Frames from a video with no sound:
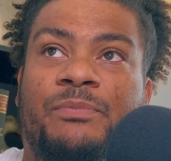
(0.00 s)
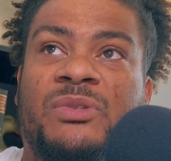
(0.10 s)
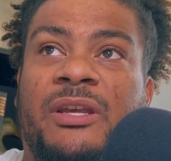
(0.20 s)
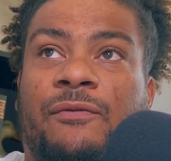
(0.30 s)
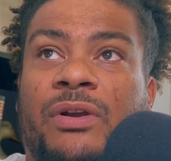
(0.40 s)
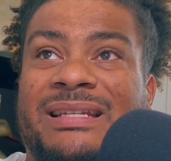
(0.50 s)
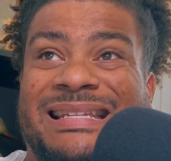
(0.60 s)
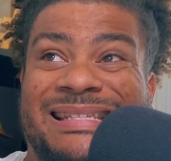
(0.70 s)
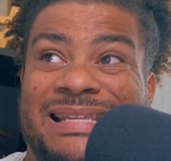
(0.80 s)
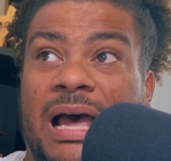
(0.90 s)
different
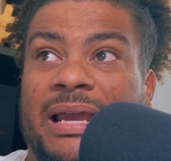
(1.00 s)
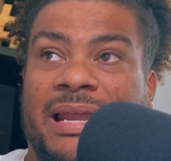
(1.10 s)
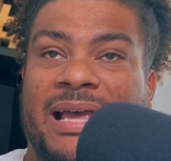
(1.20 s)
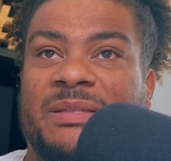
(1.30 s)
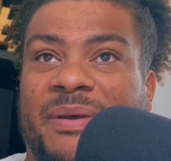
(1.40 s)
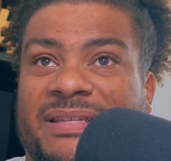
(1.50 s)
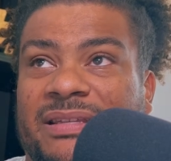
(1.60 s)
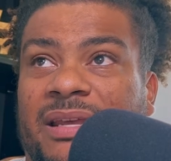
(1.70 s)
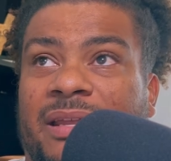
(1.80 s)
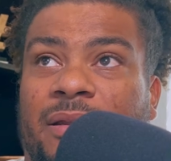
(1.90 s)
design aspects
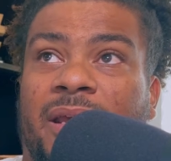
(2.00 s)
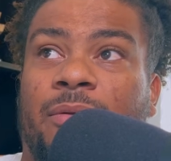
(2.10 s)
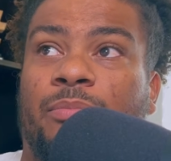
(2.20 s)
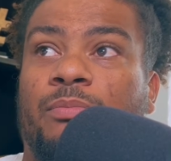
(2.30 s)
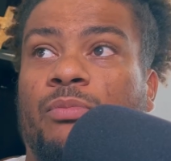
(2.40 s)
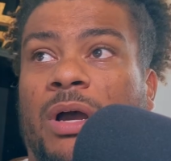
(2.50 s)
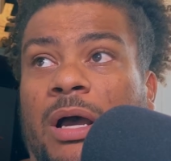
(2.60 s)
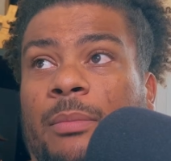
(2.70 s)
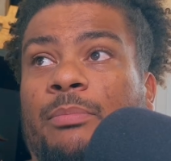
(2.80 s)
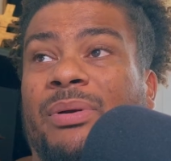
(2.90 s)
and
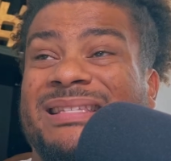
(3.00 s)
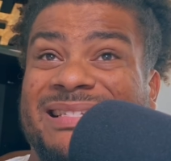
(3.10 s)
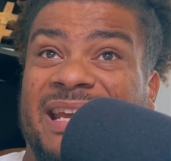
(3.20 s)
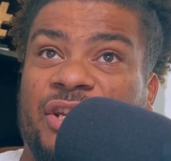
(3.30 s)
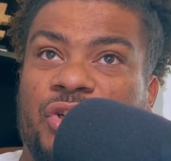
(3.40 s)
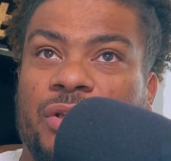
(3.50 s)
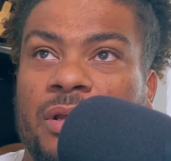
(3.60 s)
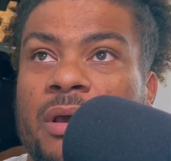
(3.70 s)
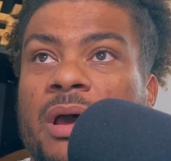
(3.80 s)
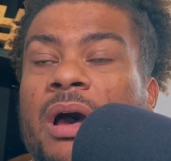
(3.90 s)
presentation
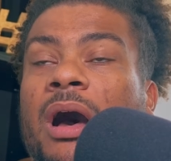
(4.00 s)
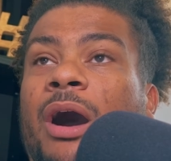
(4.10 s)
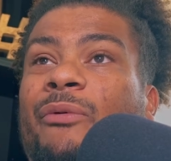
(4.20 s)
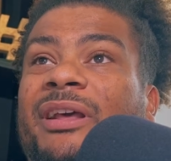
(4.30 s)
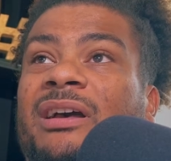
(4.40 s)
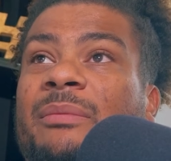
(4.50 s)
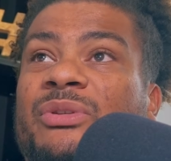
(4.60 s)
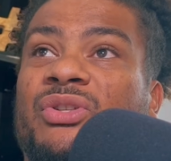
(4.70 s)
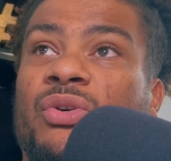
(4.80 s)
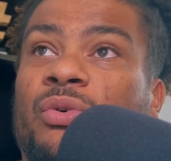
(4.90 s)
when it comes
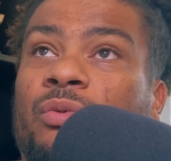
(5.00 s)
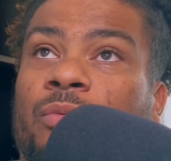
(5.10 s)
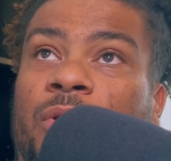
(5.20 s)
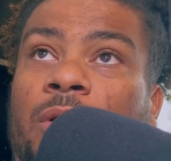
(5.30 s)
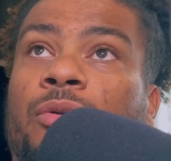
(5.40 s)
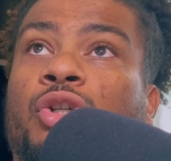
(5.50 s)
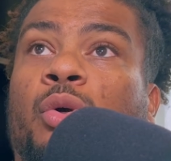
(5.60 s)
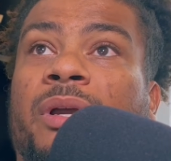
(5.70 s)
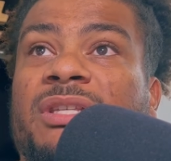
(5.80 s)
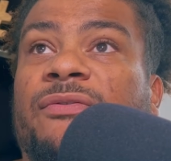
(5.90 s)
to
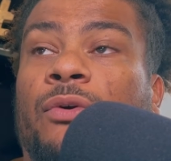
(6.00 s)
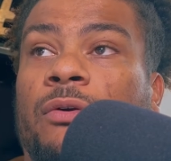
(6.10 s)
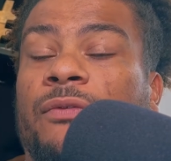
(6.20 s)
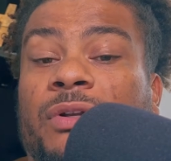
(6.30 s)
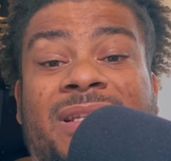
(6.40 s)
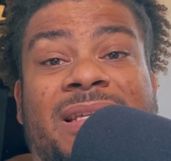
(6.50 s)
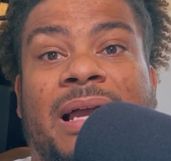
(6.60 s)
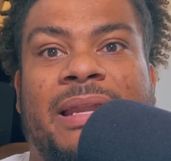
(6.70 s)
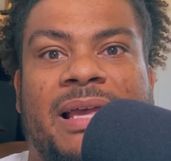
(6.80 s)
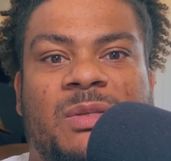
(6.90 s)
choice for
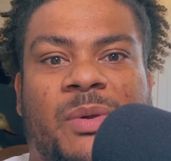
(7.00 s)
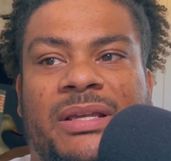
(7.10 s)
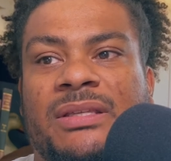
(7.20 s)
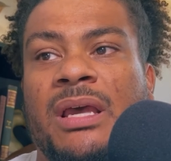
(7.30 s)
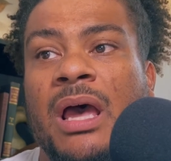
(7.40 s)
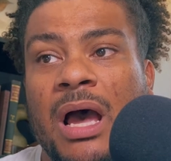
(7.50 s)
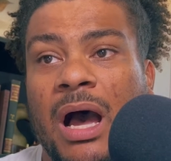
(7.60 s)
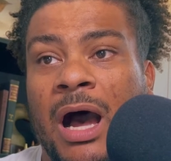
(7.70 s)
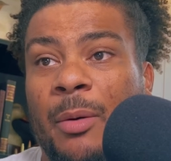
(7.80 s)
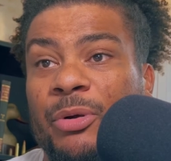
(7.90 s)
design aspects.
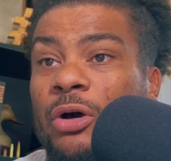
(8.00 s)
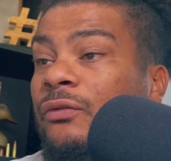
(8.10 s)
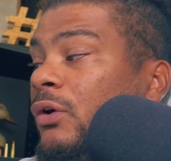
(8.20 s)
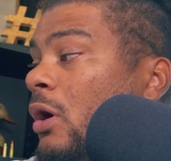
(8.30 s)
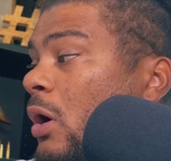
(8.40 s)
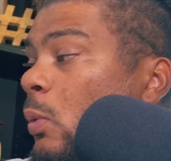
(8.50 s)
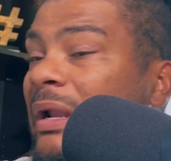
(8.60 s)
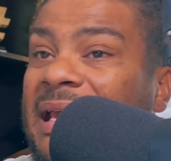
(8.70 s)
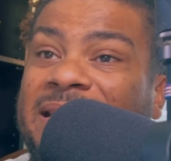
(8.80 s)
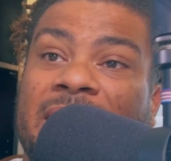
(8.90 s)
But overall, what
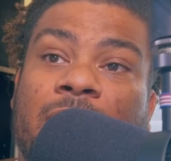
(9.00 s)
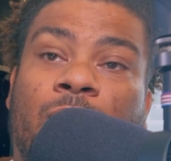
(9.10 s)
I said